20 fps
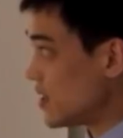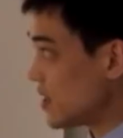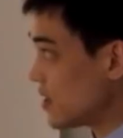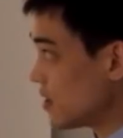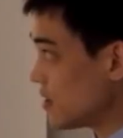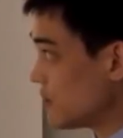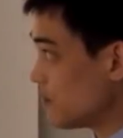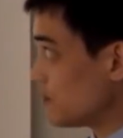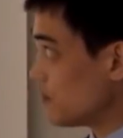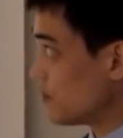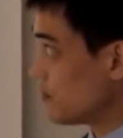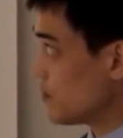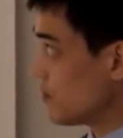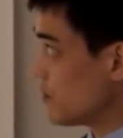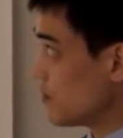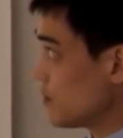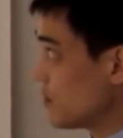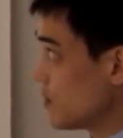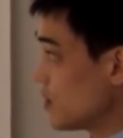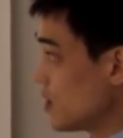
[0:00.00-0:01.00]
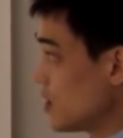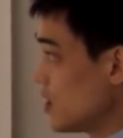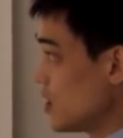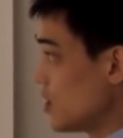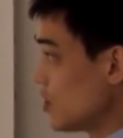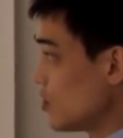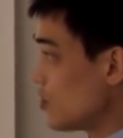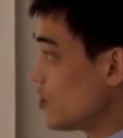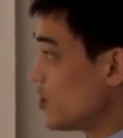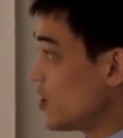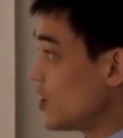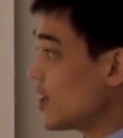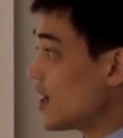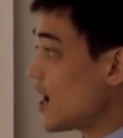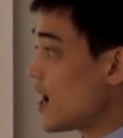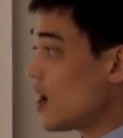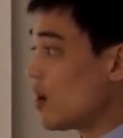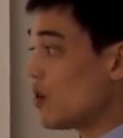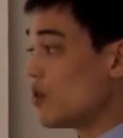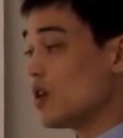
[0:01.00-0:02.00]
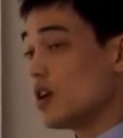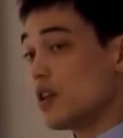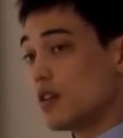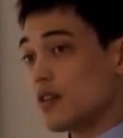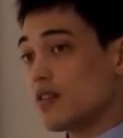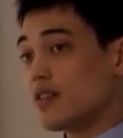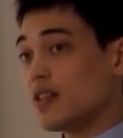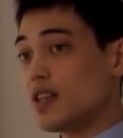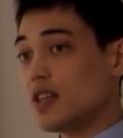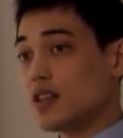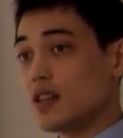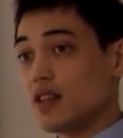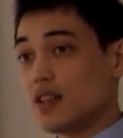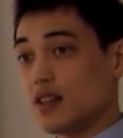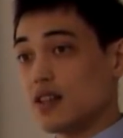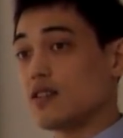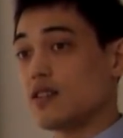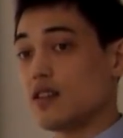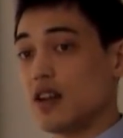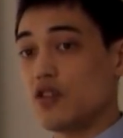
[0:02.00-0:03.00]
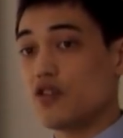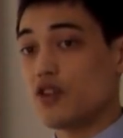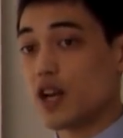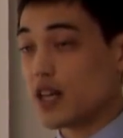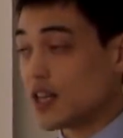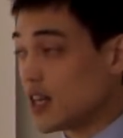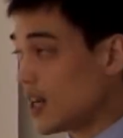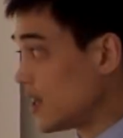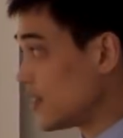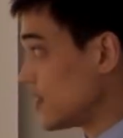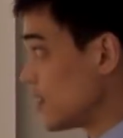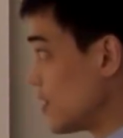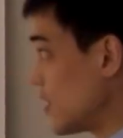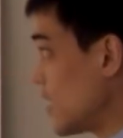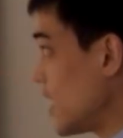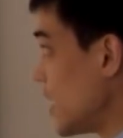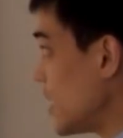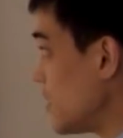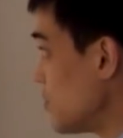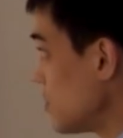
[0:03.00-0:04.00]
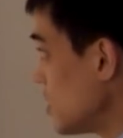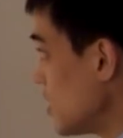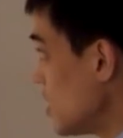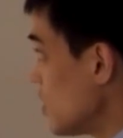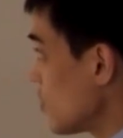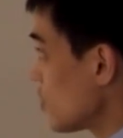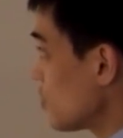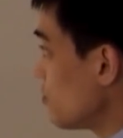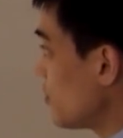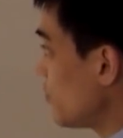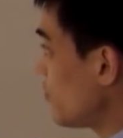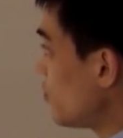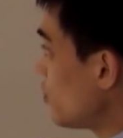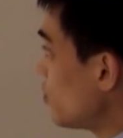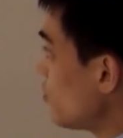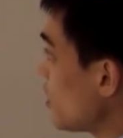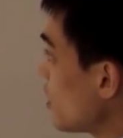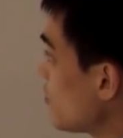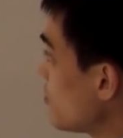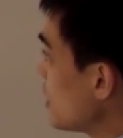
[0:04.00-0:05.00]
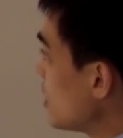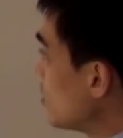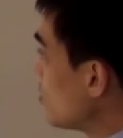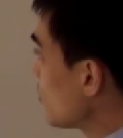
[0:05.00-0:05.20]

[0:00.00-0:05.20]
signal, to see how the signal is radiated there. So before we have been